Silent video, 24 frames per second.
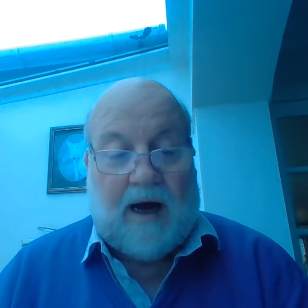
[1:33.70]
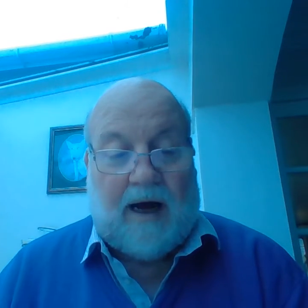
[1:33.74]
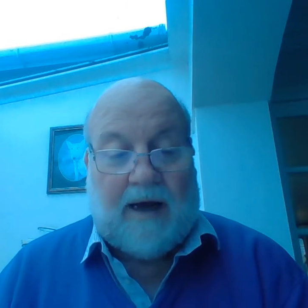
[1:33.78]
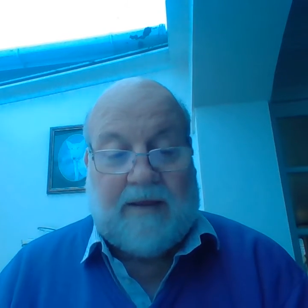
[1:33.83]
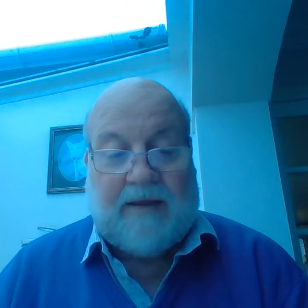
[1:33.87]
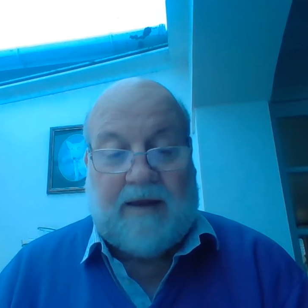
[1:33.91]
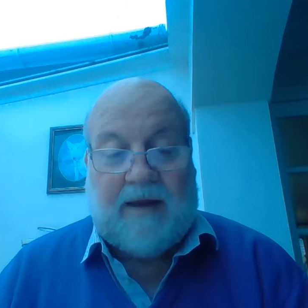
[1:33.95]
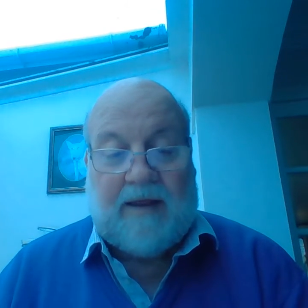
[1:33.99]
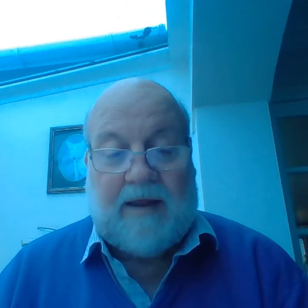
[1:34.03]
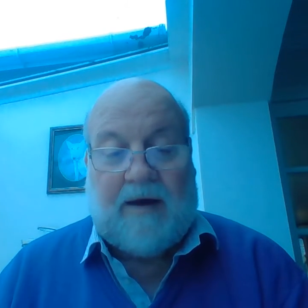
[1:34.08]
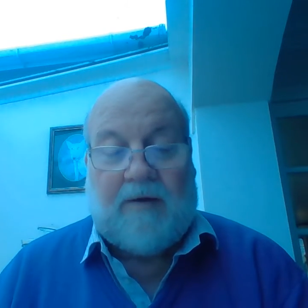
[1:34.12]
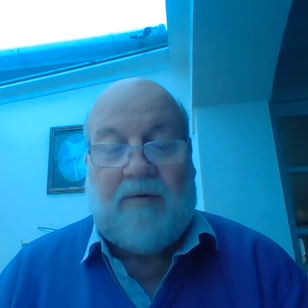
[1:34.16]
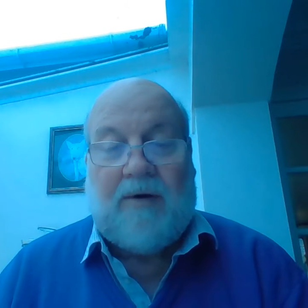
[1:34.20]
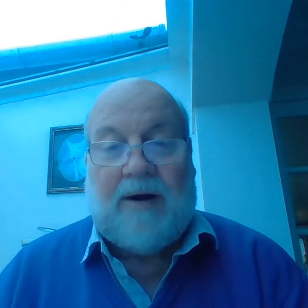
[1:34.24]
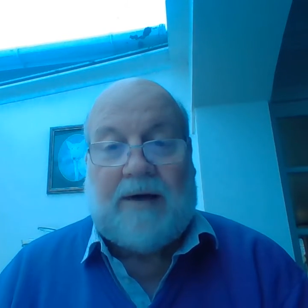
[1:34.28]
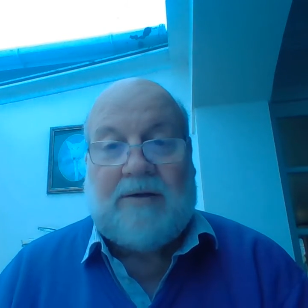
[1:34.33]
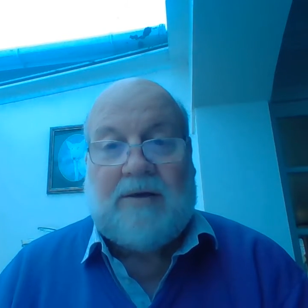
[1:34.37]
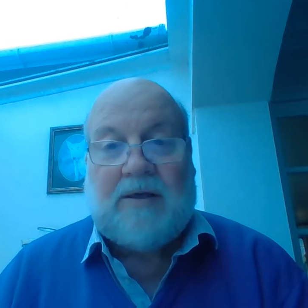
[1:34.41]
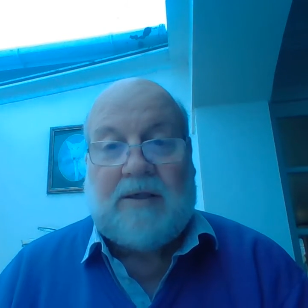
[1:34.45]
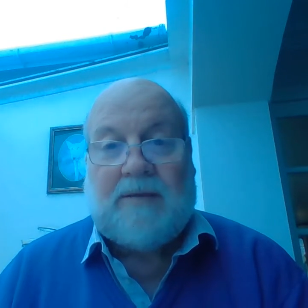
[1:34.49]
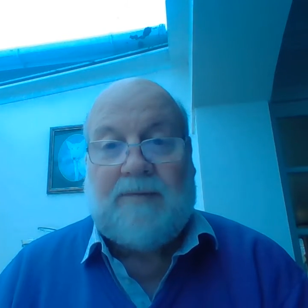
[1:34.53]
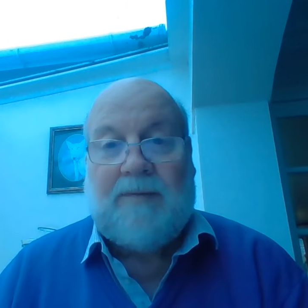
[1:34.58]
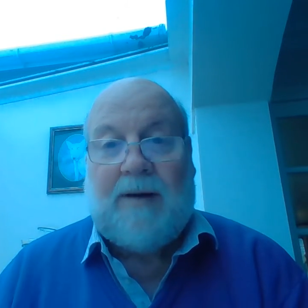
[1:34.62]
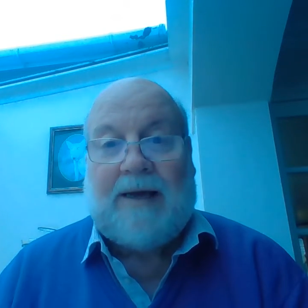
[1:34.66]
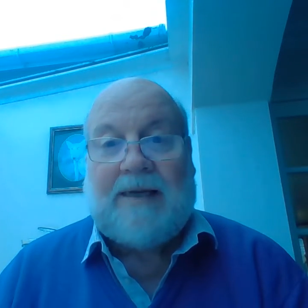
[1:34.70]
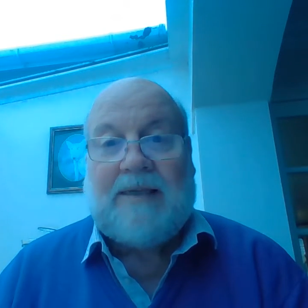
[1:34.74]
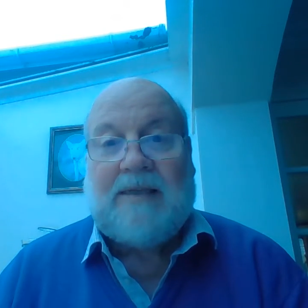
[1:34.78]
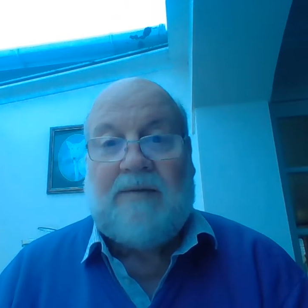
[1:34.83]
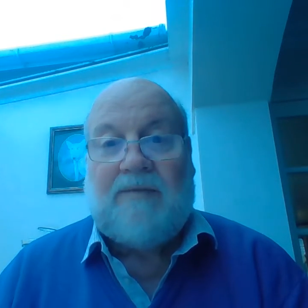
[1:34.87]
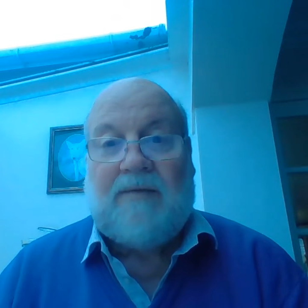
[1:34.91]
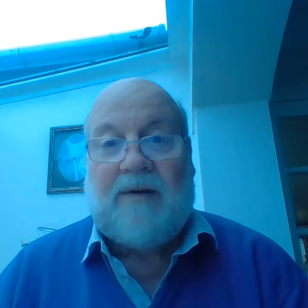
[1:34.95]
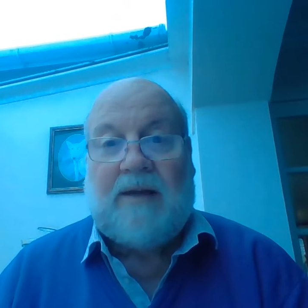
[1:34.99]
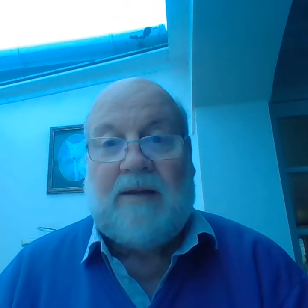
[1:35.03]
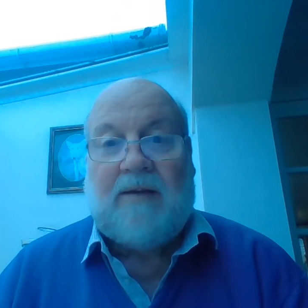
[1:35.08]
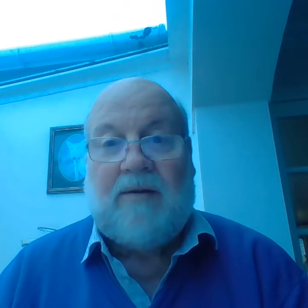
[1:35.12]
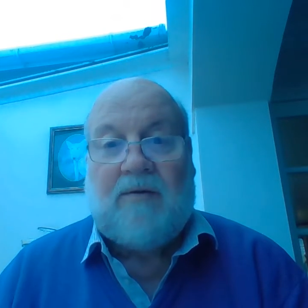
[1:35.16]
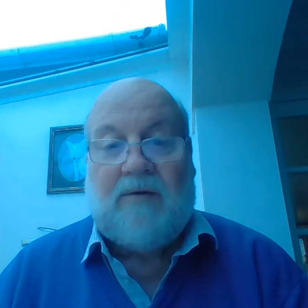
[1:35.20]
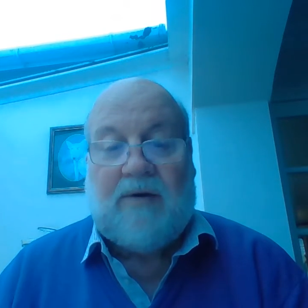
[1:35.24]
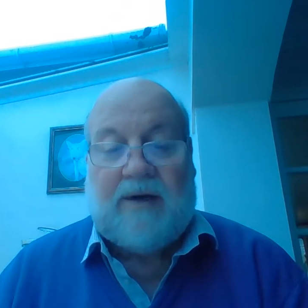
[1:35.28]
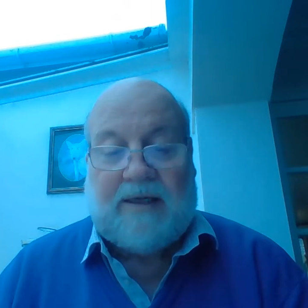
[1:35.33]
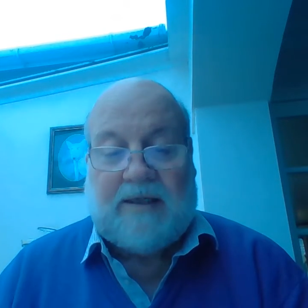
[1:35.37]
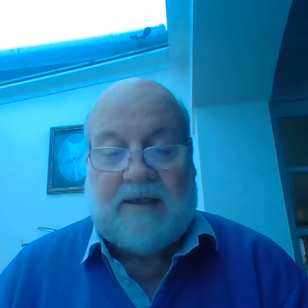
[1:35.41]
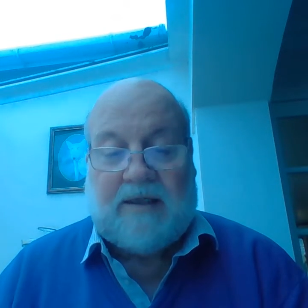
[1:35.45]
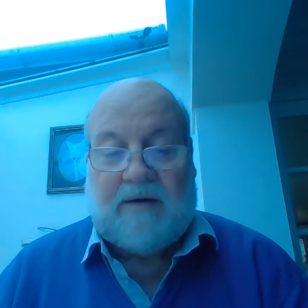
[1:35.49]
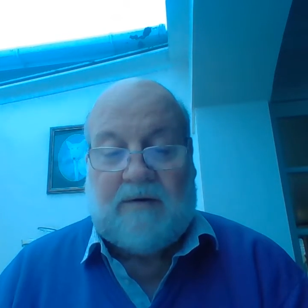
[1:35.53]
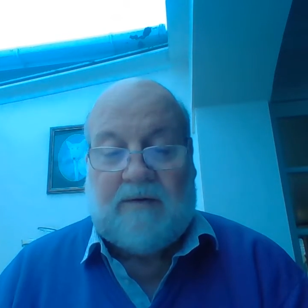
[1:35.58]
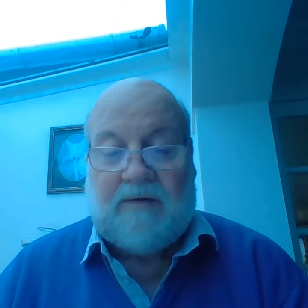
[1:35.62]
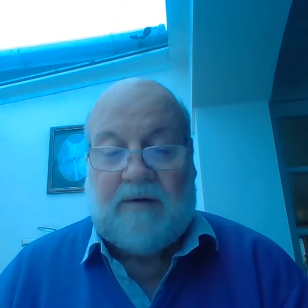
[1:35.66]
I think that retrospectively the
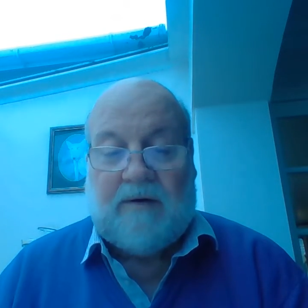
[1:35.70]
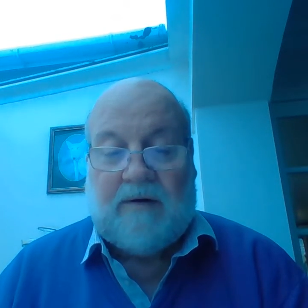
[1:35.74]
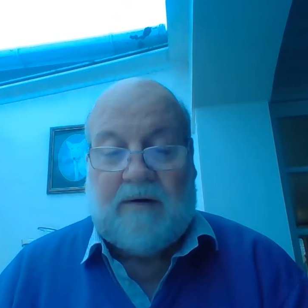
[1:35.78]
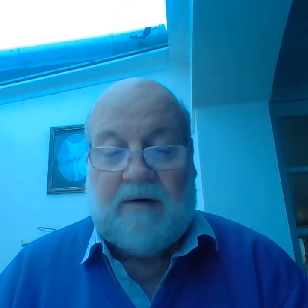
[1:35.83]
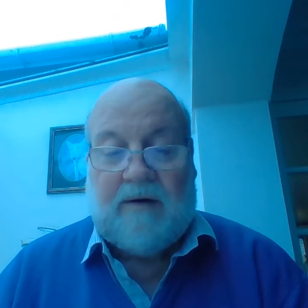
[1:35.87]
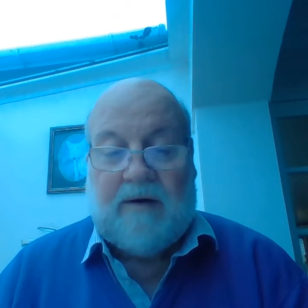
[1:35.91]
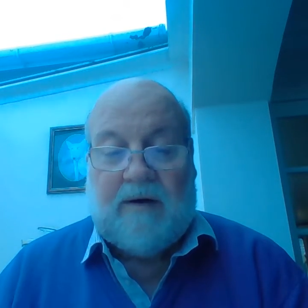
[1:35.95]
reason